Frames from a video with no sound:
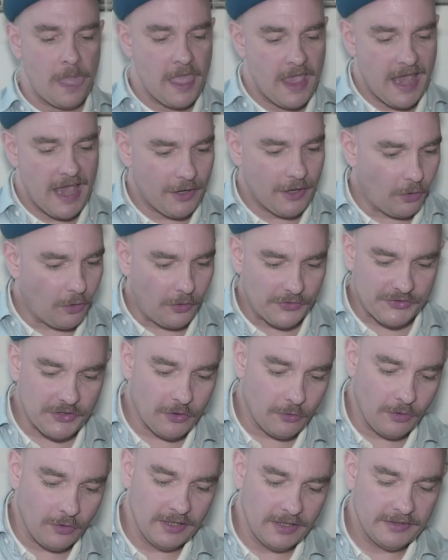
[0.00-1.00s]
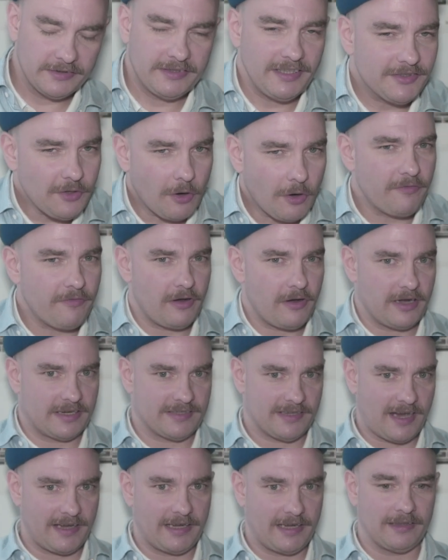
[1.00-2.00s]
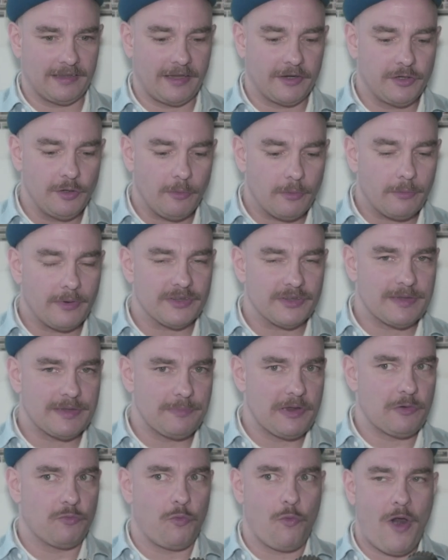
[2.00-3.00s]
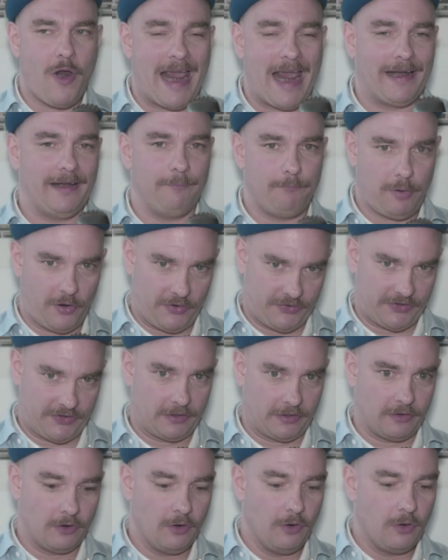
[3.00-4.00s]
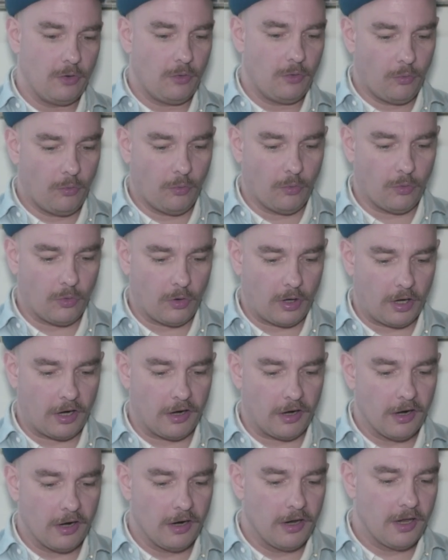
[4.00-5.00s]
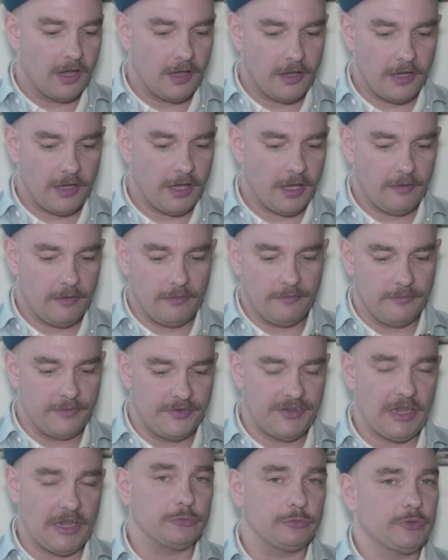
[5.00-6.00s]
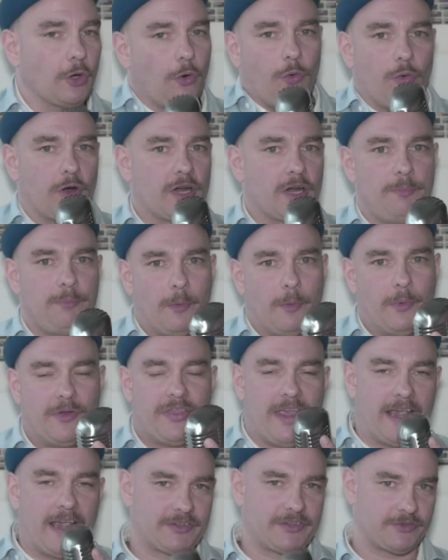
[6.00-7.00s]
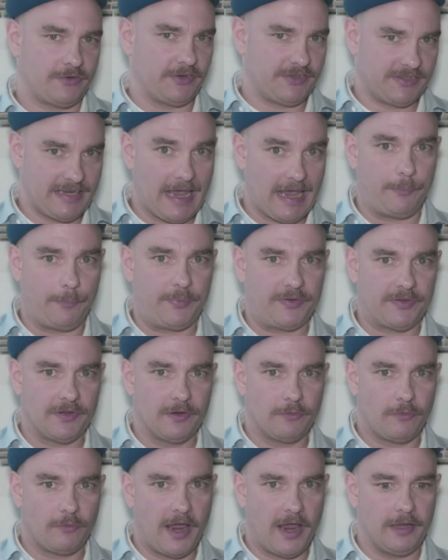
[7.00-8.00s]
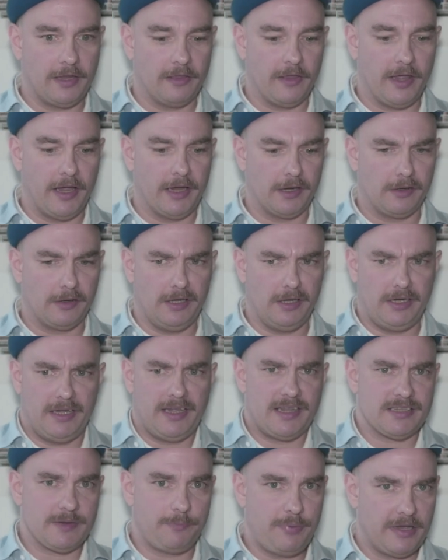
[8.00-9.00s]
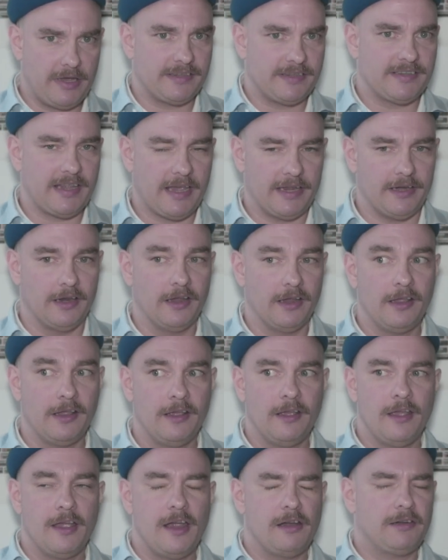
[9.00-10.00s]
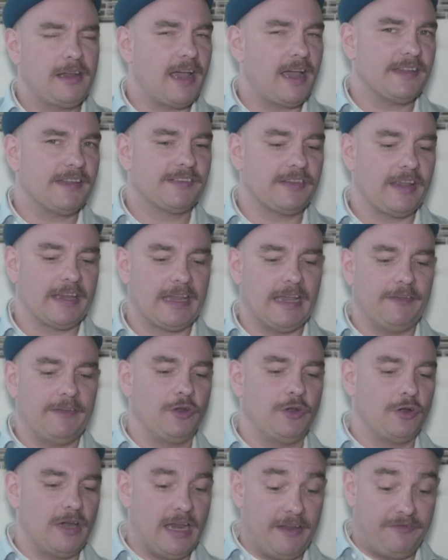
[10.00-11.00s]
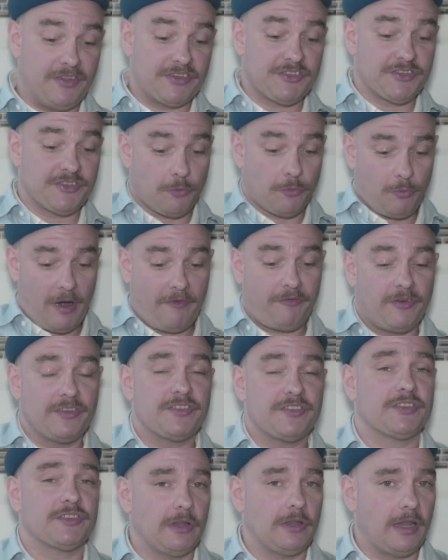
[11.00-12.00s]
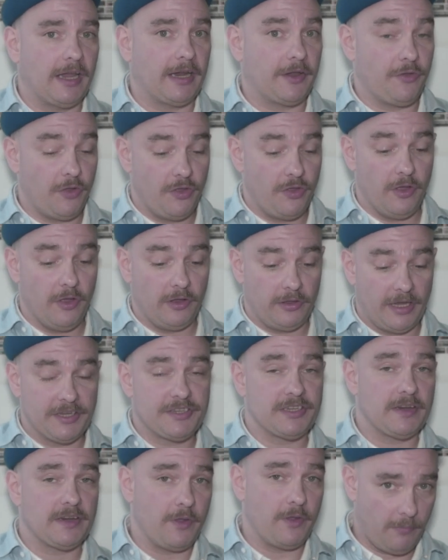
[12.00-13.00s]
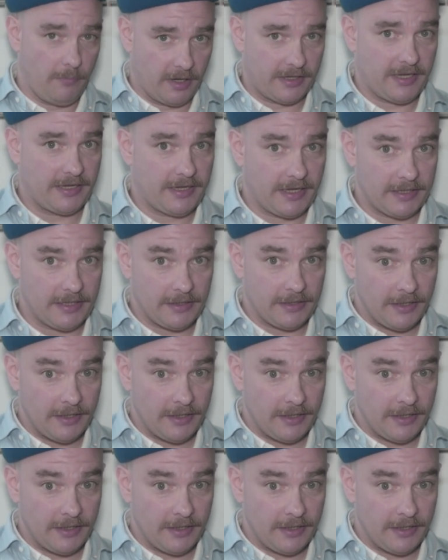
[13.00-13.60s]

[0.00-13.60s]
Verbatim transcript: And also, these aren't very exciting. Like, no one wants to be rat person or Zelda orc, but with extra steps, right? Like, he has a pig's head. Guys, like, if you're if this is a reference to like the Legend of the Monkey King,